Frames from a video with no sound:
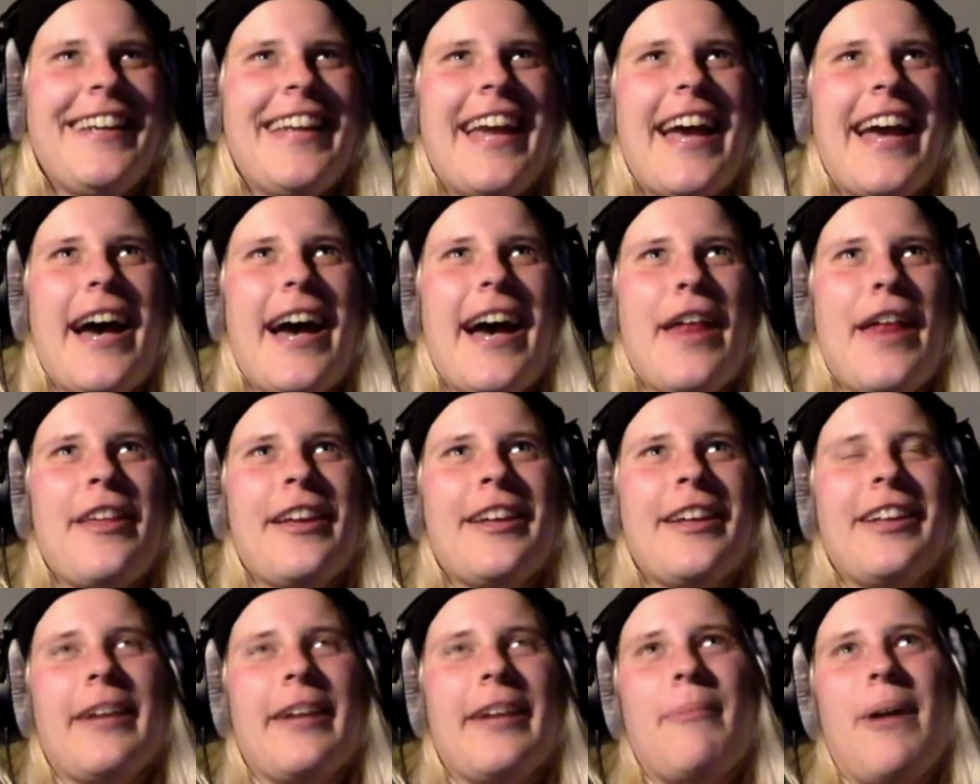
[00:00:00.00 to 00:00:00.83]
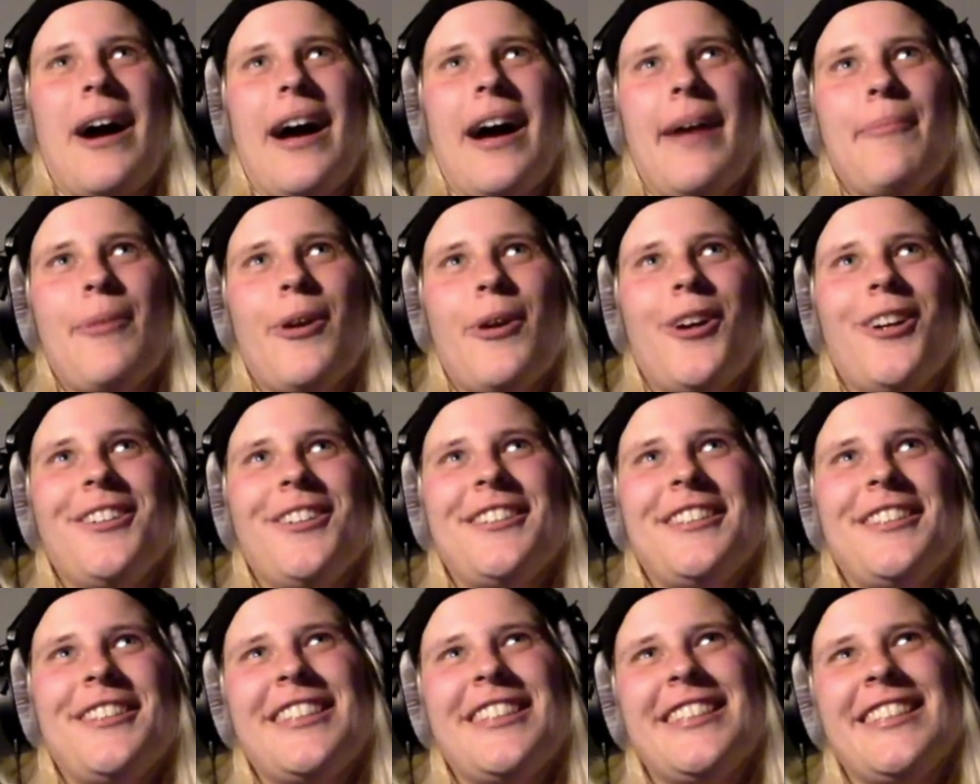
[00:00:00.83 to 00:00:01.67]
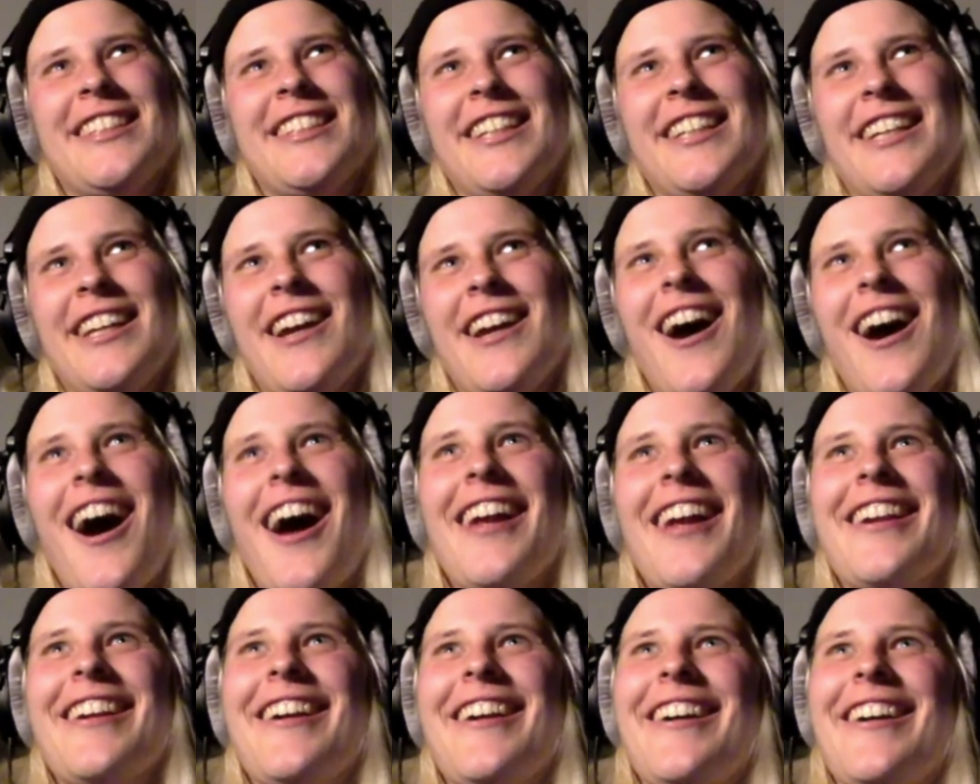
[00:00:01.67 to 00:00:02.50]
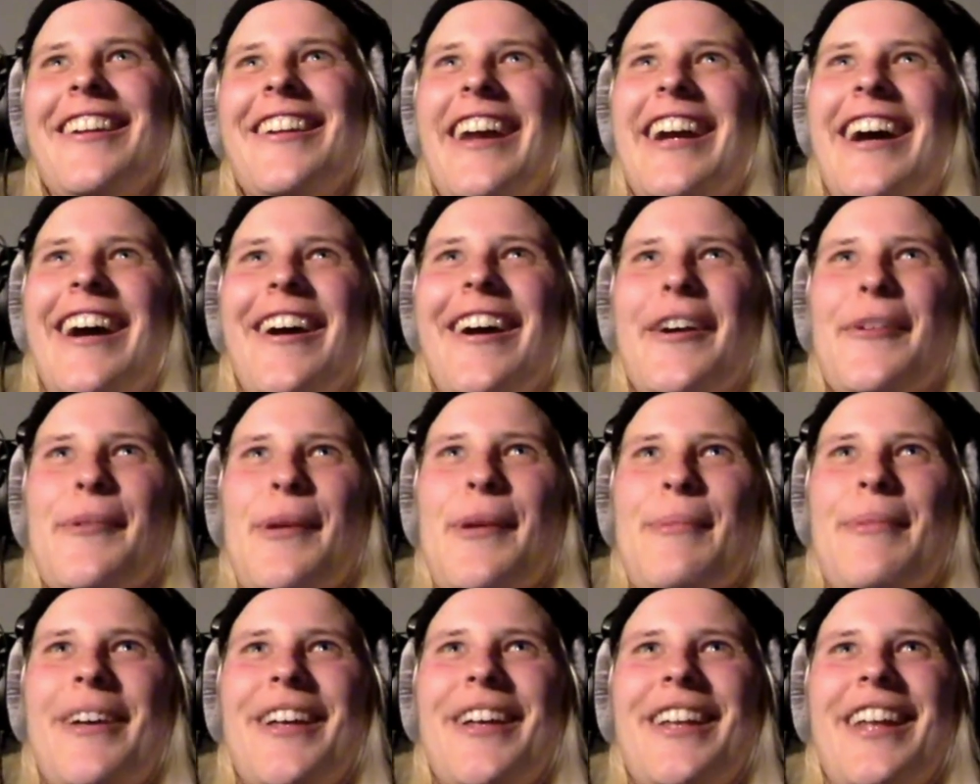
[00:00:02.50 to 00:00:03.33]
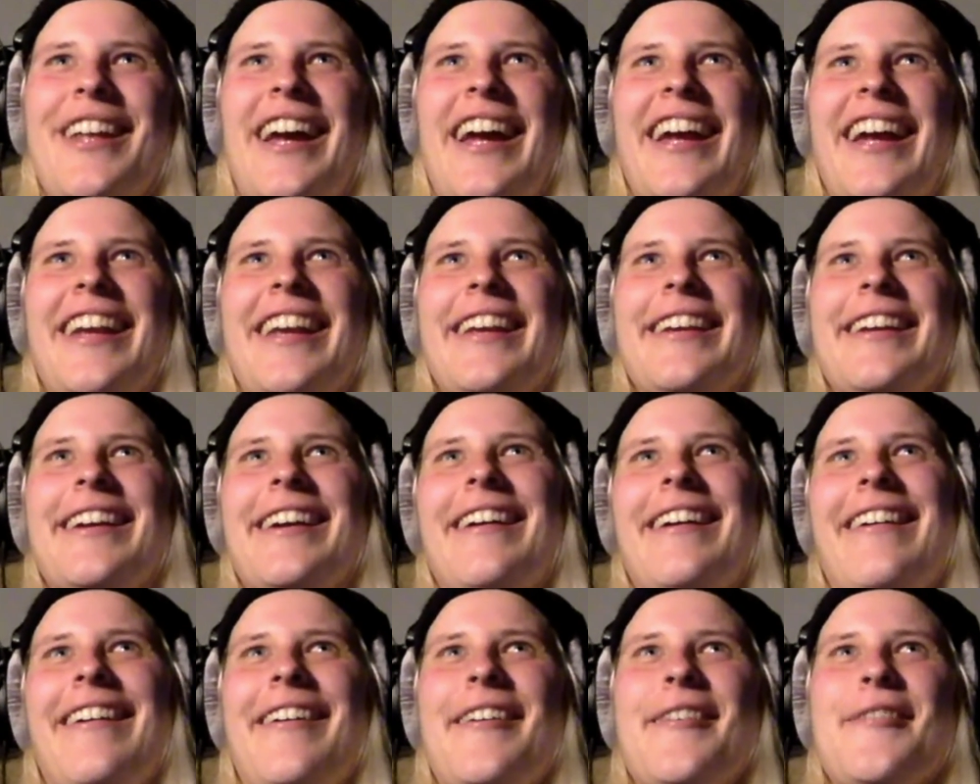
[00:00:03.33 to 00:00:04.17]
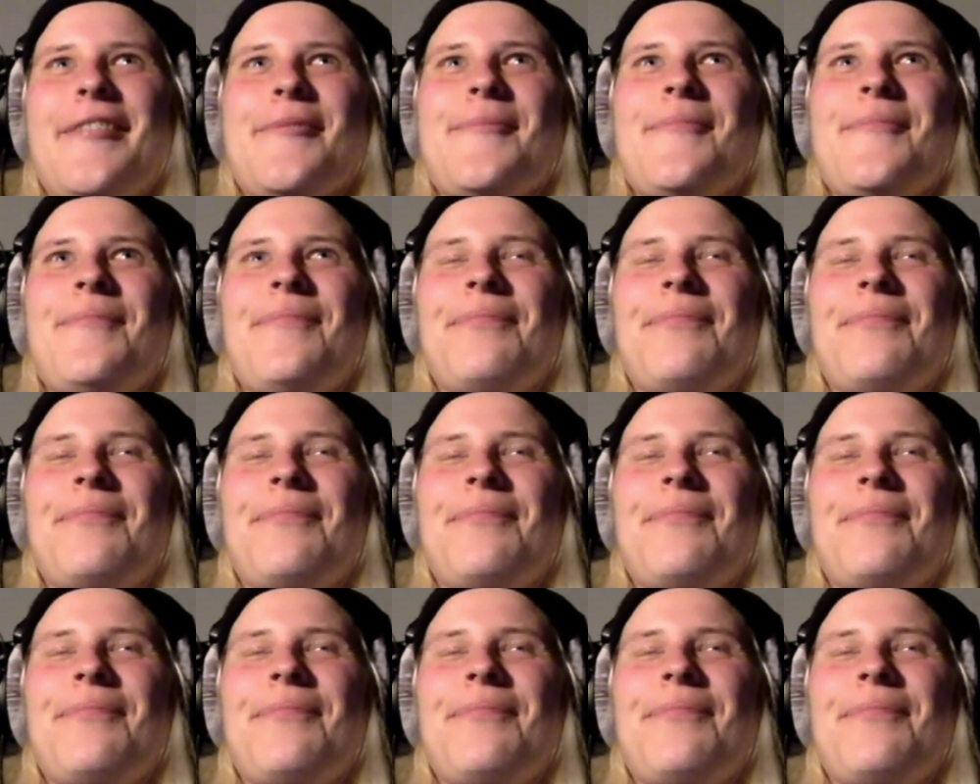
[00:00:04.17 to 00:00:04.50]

yeah I think like my most I don't know like I remember like um